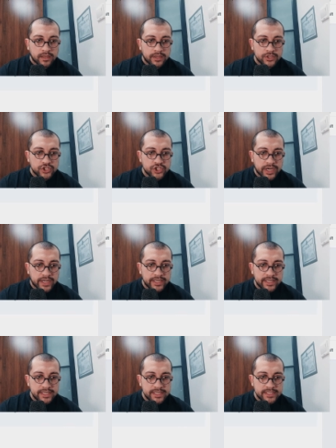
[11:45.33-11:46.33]

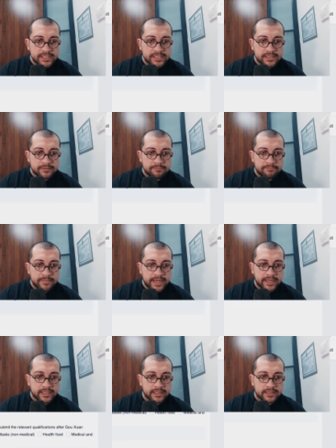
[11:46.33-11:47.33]
Chinese
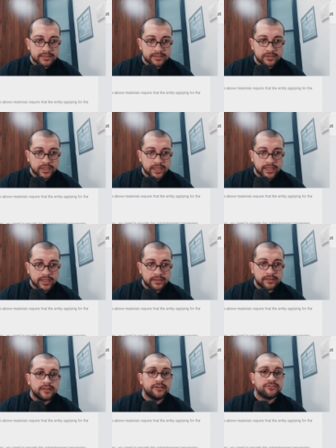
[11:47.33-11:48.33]
medical, okay,
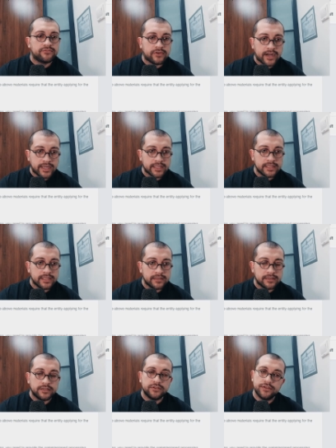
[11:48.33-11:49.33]
file.
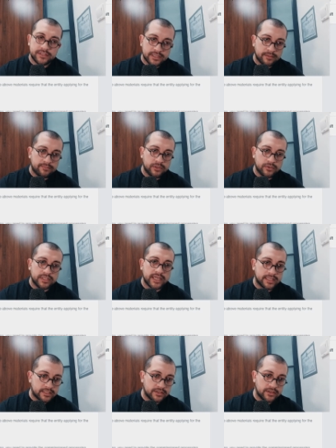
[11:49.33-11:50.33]
You need to upload
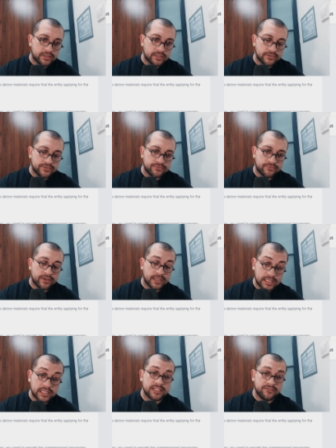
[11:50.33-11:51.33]
category
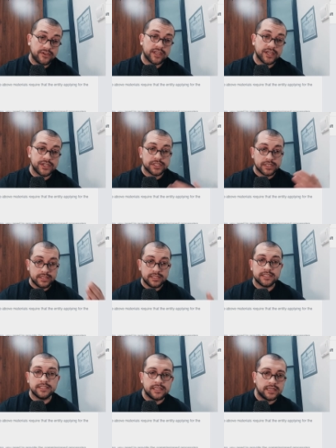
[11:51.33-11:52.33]
classification.
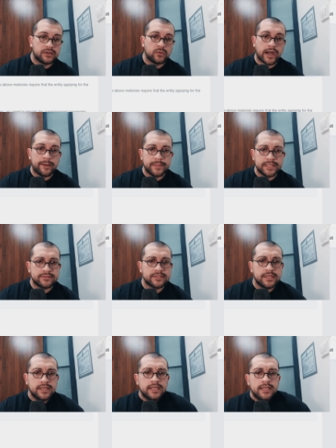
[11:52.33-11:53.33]
This is the requirement.
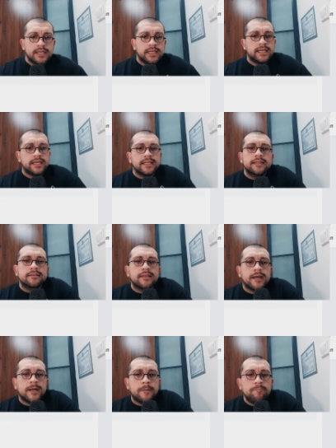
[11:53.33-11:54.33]
And
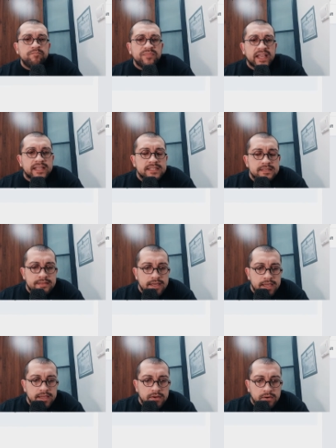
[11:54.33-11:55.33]
next
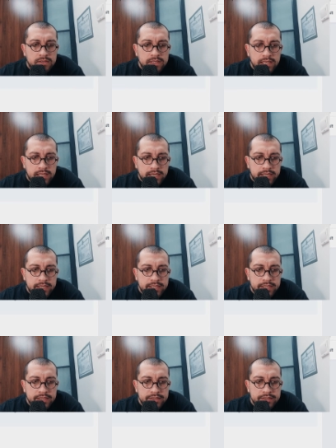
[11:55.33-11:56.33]
thing online
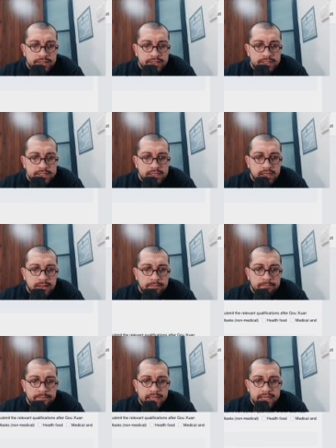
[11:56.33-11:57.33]
here is
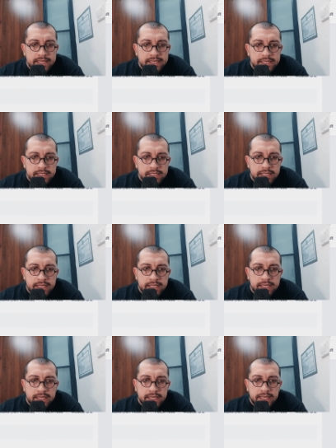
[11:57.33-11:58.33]
medical
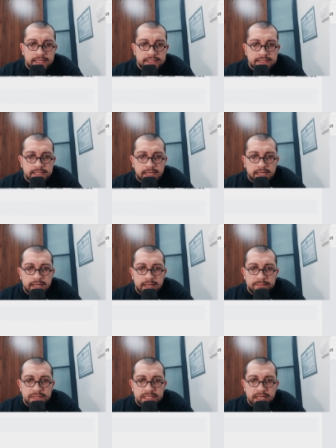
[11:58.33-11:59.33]
and
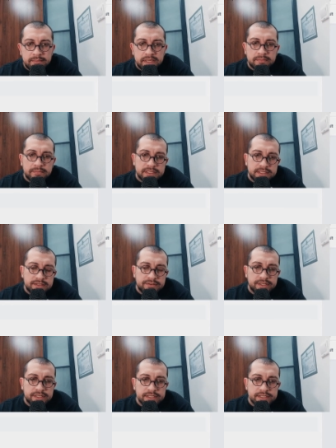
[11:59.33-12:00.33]
anti-epidemic
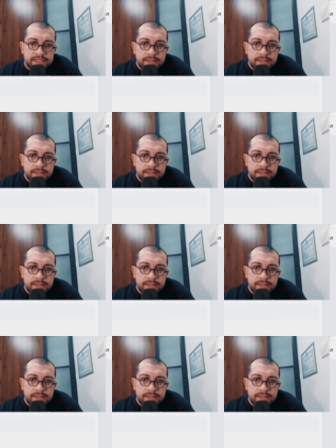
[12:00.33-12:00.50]
materials,